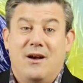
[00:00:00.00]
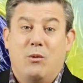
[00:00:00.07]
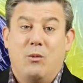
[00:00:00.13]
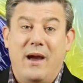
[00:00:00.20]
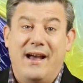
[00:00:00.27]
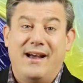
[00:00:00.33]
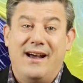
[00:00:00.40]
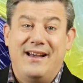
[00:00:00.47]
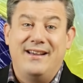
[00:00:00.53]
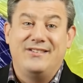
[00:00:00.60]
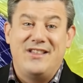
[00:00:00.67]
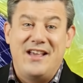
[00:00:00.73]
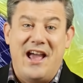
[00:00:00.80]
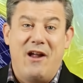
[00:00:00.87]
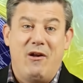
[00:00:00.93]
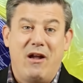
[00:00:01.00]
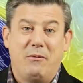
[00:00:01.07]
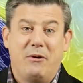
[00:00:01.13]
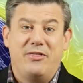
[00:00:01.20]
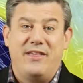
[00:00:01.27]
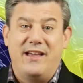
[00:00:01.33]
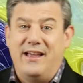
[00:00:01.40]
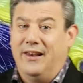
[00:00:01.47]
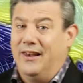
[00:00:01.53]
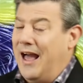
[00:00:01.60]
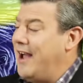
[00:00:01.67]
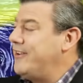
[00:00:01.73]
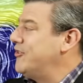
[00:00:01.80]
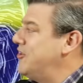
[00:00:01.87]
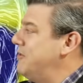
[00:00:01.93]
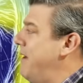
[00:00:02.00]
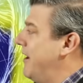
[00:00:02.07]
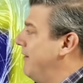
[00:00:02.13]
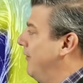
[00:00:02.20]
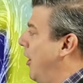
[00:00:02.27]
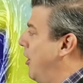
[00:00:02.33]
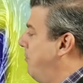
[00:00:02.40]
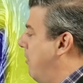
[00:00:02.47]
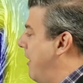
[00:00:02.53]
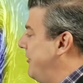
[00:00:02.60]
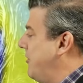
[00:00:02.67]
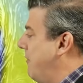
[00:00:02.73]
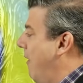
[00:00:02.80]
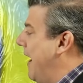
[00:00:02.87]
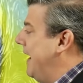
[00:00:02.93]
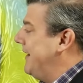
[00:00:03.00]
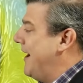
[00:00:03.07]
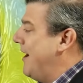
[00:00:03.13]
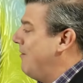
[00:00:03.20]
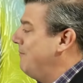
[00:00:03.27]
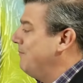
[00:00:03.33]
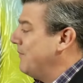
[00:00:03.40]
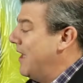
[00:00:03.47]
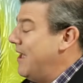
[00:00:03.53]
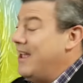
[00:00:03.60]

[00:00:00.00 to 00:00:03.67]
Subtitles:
where is the area with the largest amount of low pressure right now?